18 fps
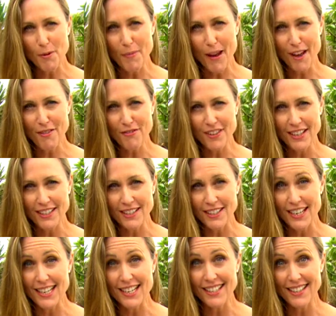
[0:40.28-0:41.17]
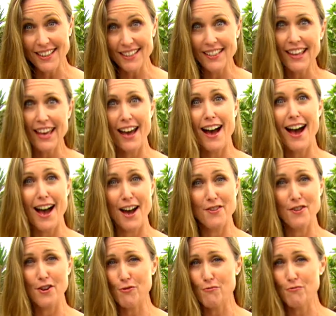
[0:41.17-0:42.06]
about this is there
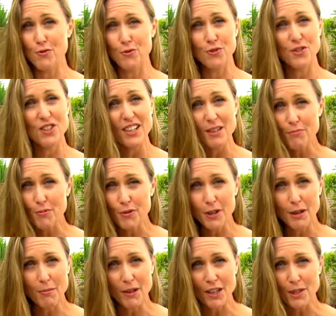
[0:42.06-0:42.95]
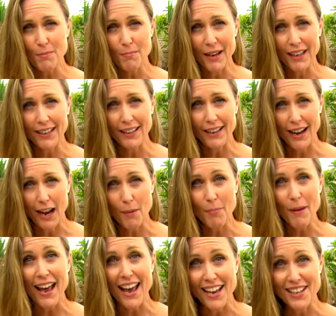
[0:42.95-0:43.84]
are no rules. You can pretty much make it up
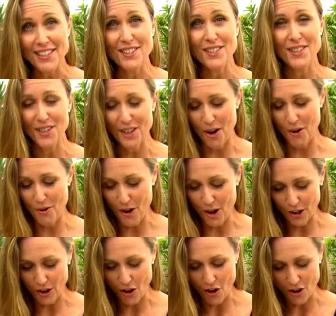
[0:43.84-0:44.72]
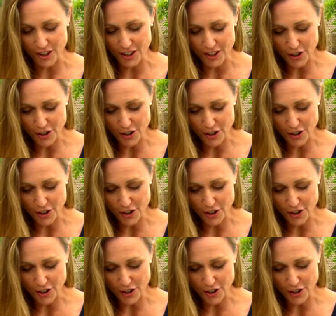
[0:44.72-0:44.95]
as you go along.